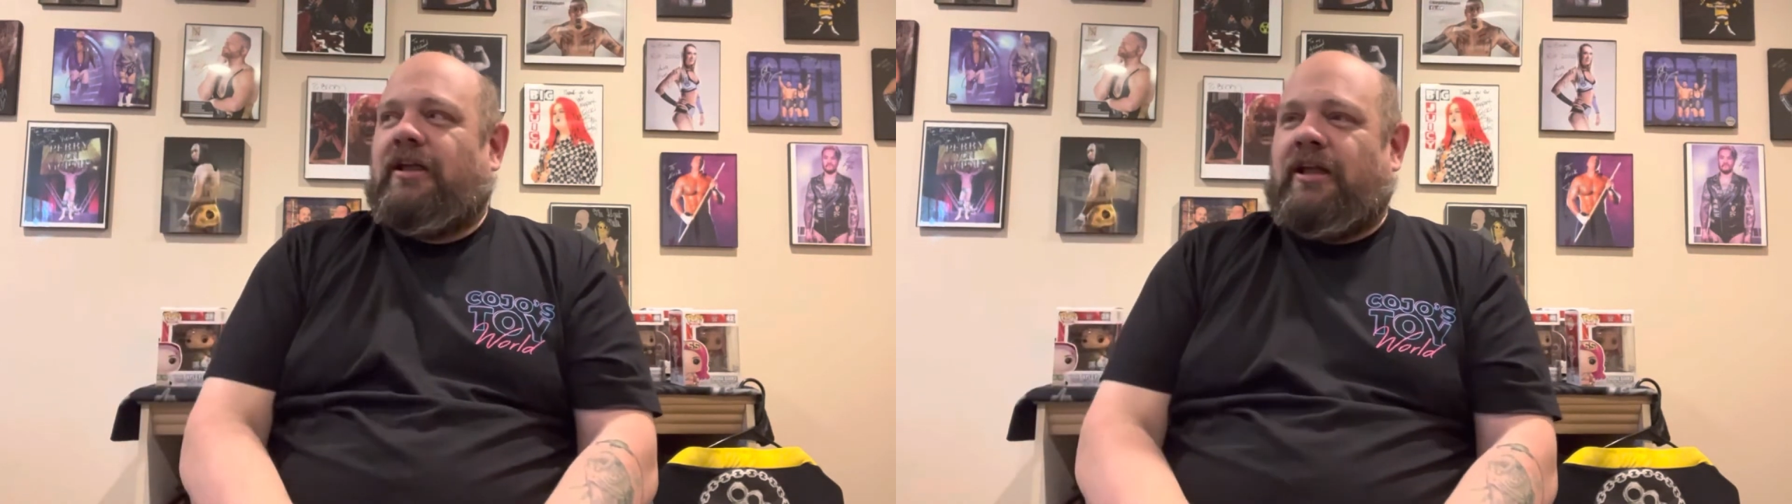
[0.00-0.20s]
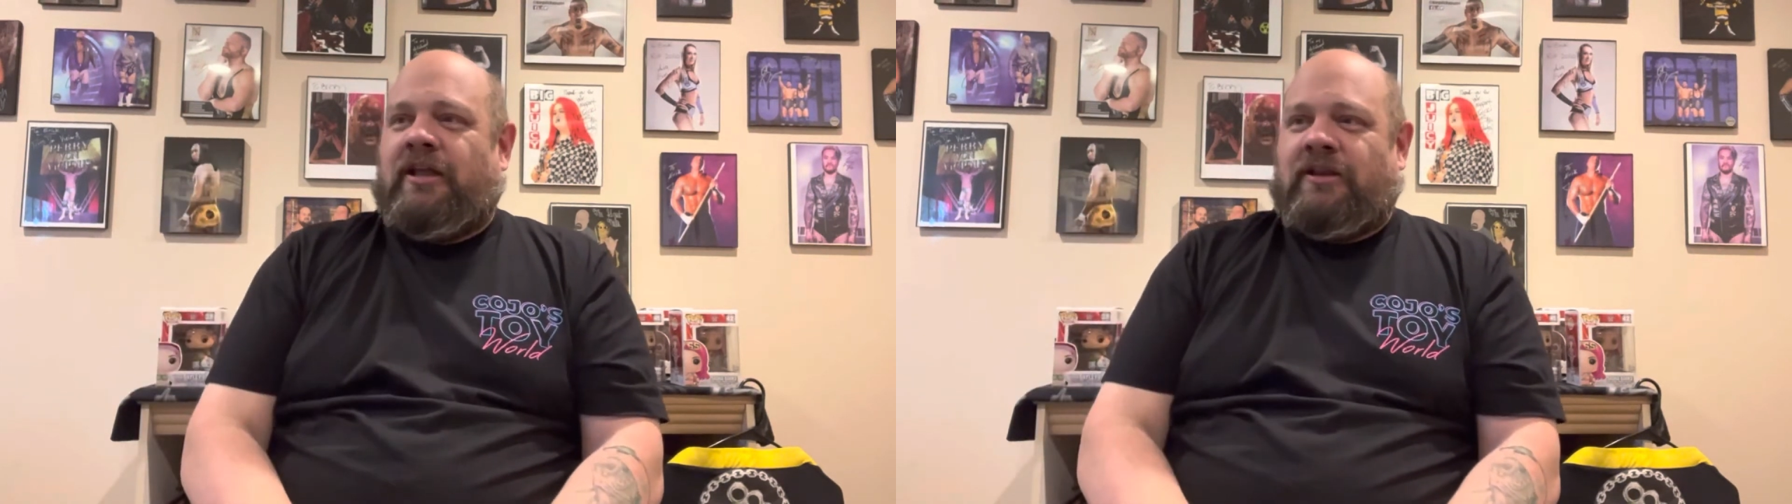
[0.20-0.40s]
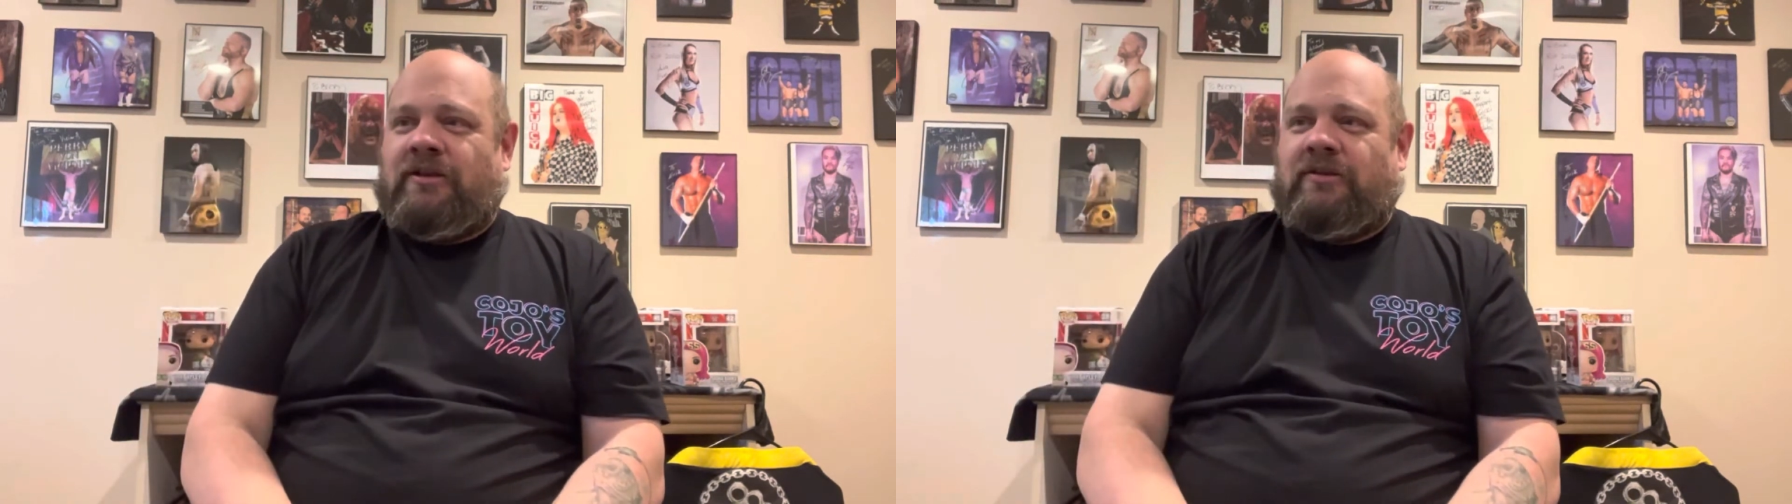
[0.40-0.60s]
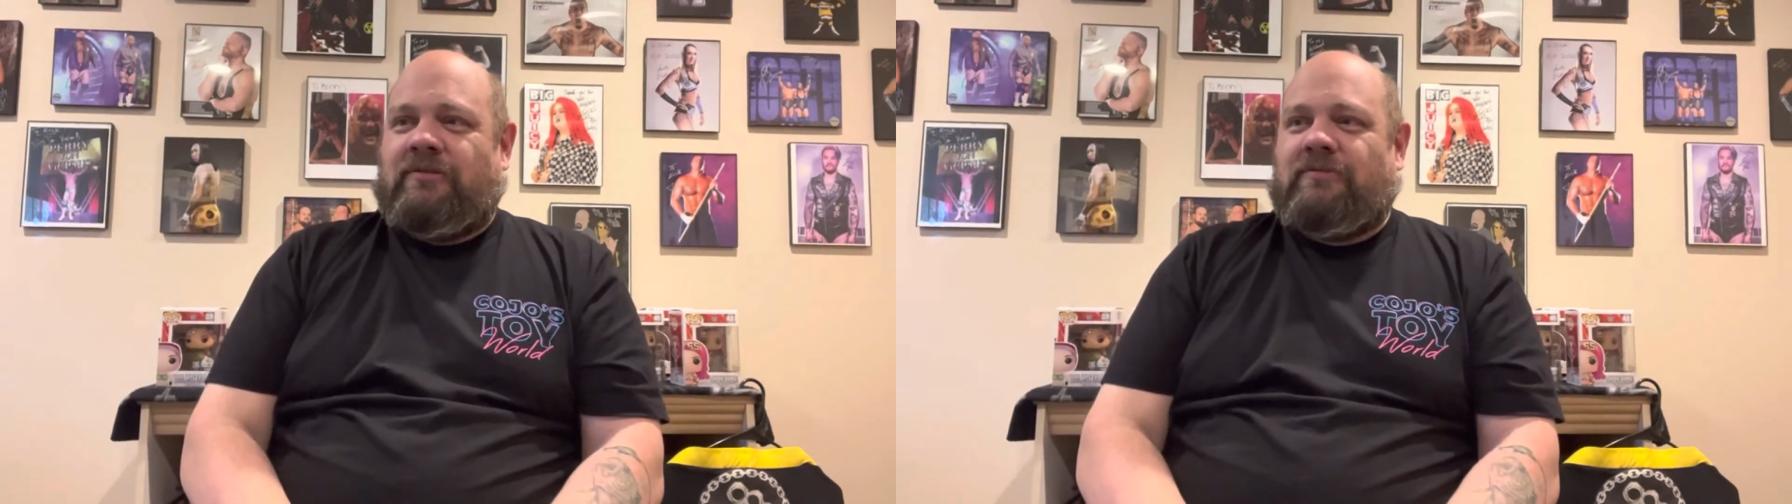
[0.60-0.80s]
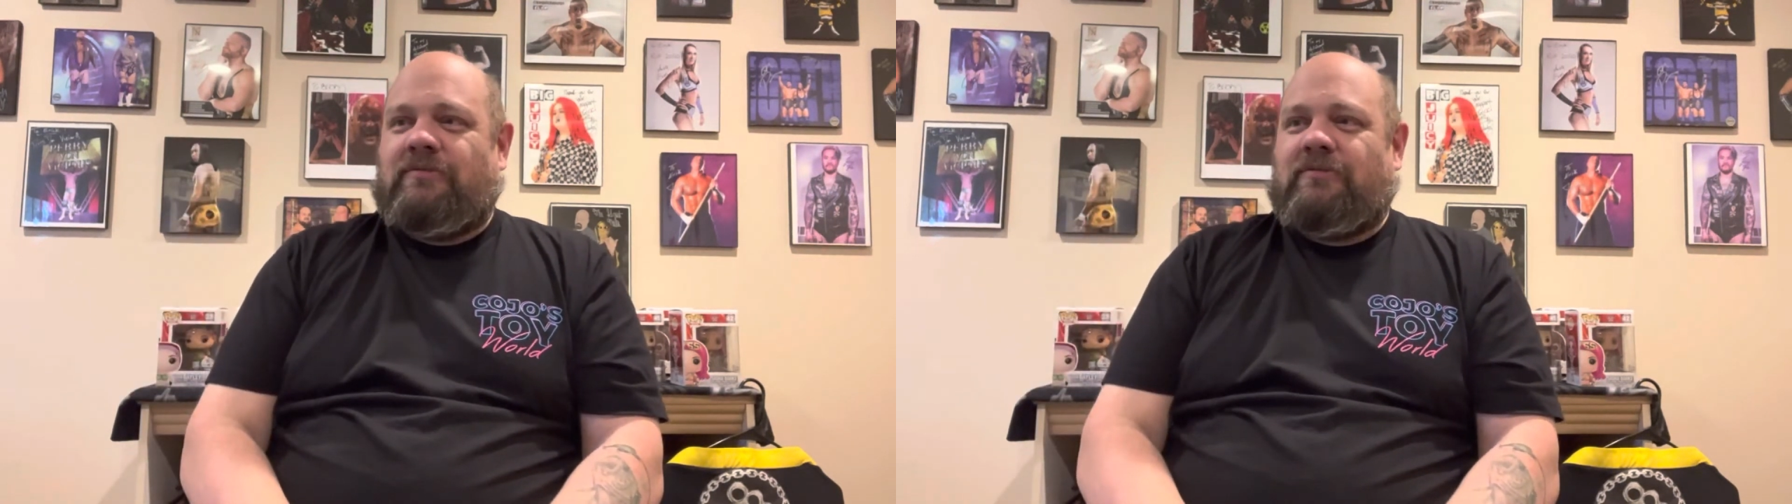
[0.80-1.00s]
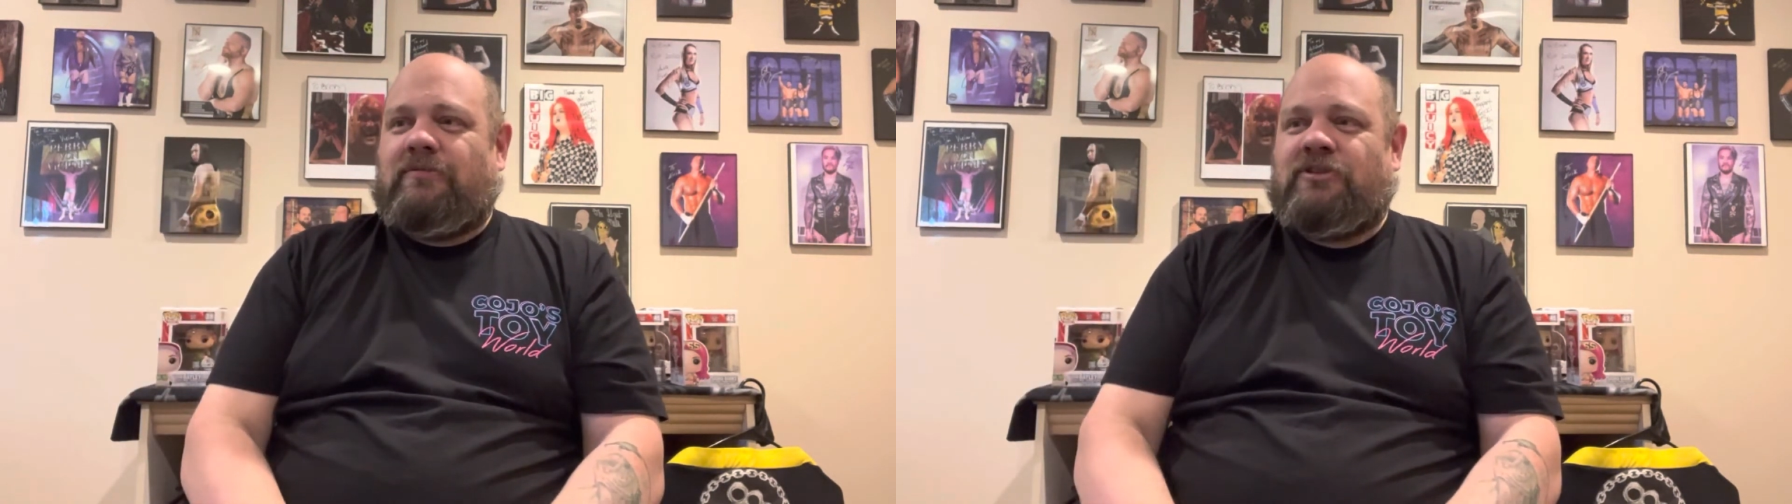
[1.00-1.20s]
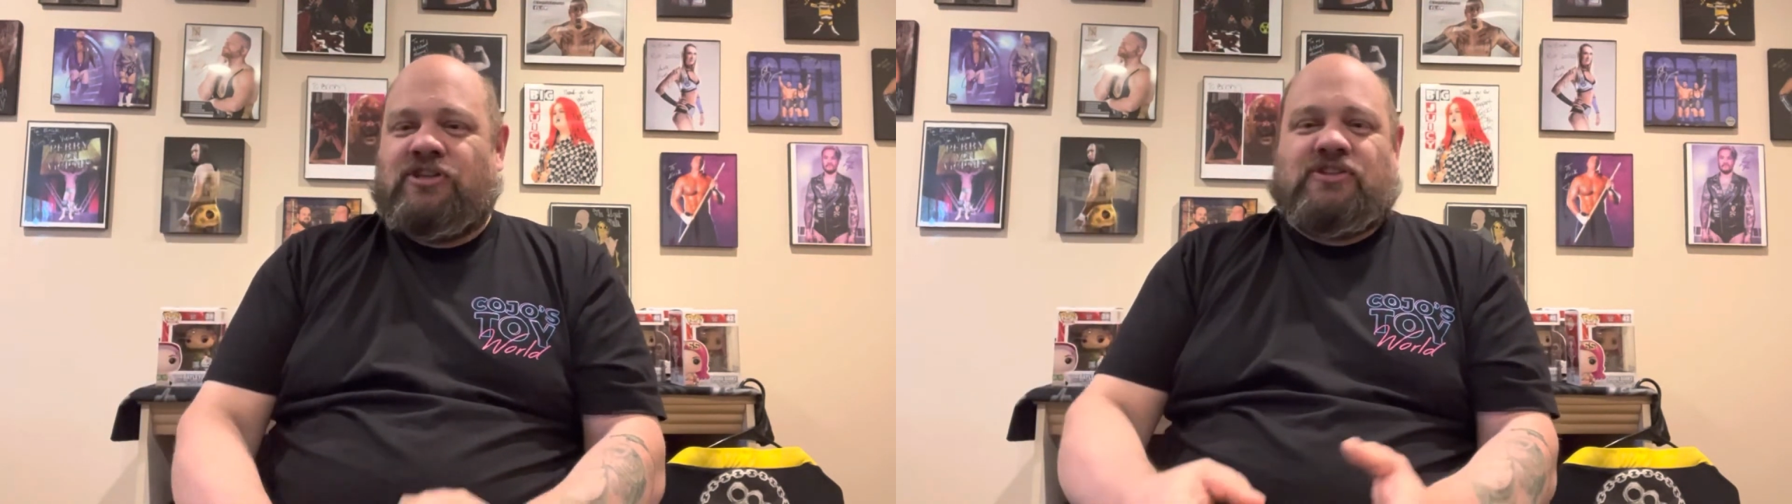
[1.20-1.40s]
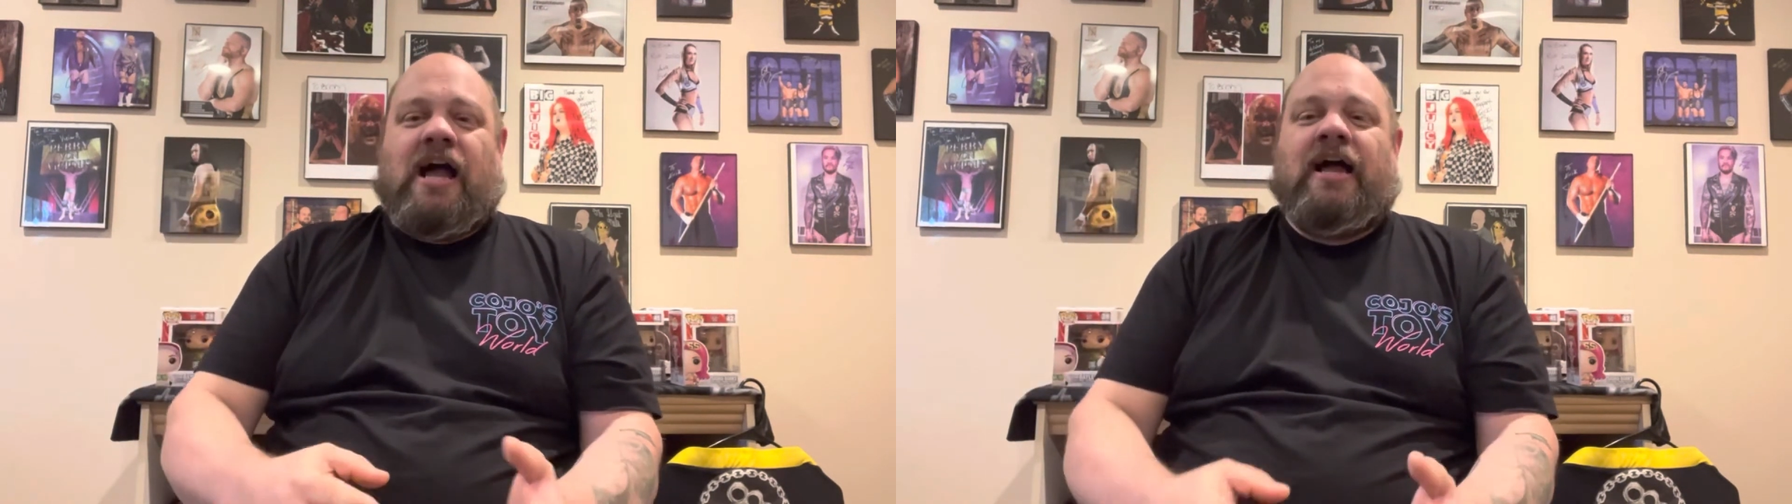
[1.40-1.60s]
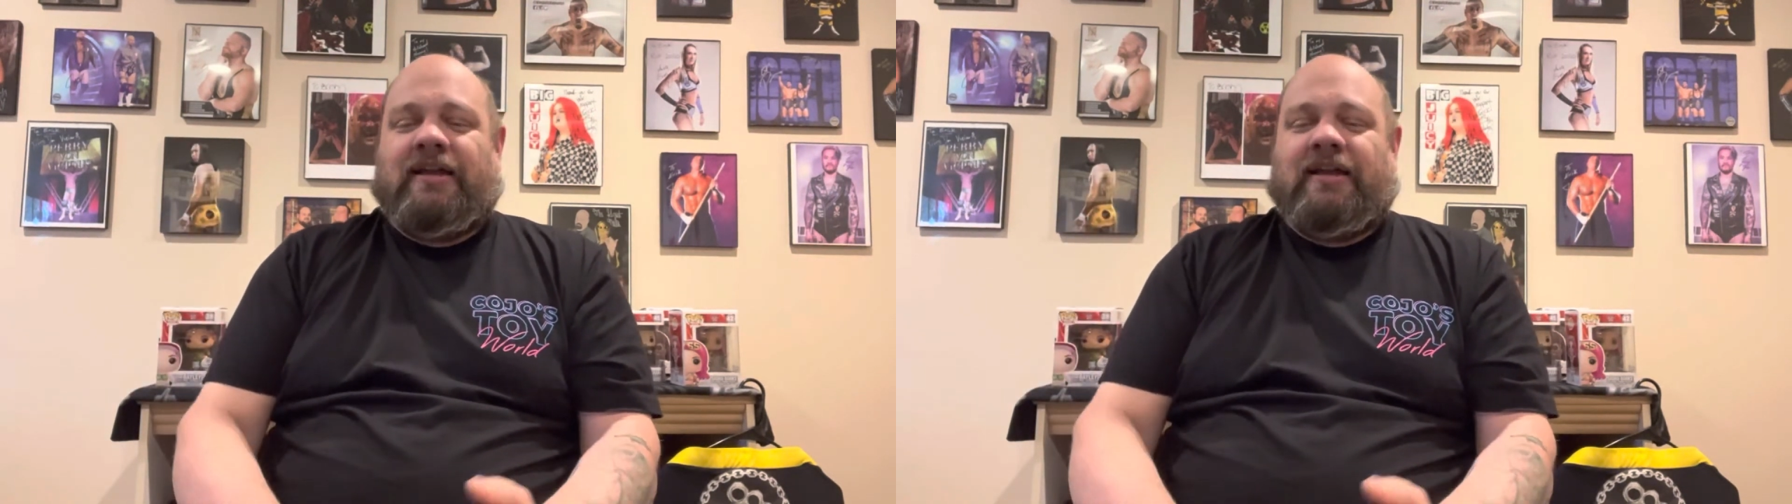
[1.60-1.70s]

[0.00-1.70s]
in design